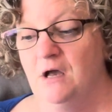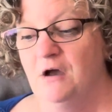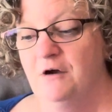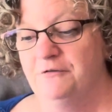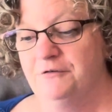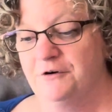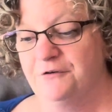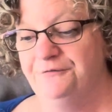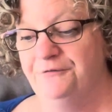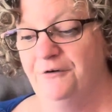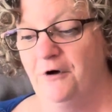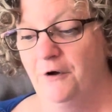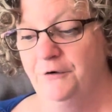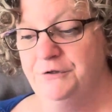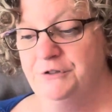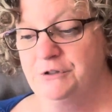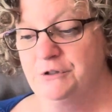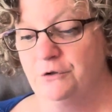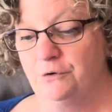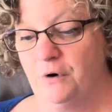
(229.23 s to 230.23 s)
For
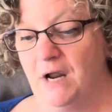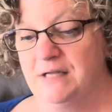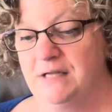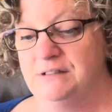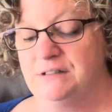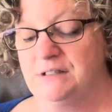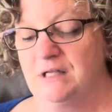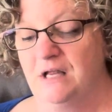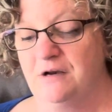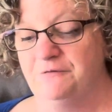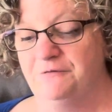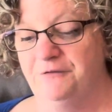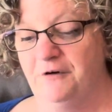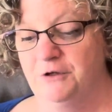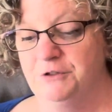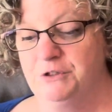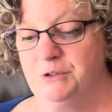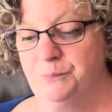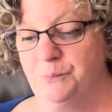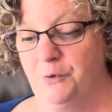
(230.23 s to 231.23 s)
false Christs and
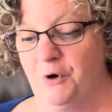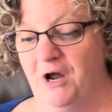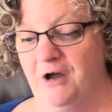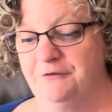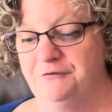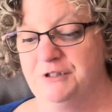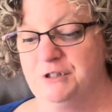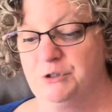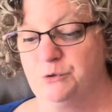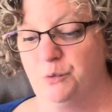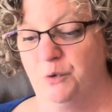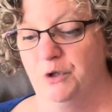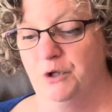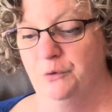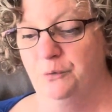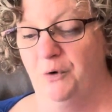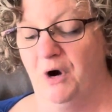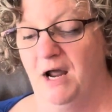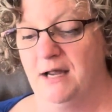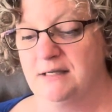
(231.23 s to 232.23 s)
false prophets will
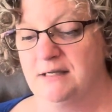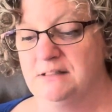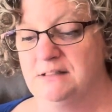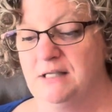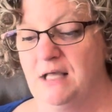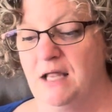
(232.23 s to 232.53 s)
arise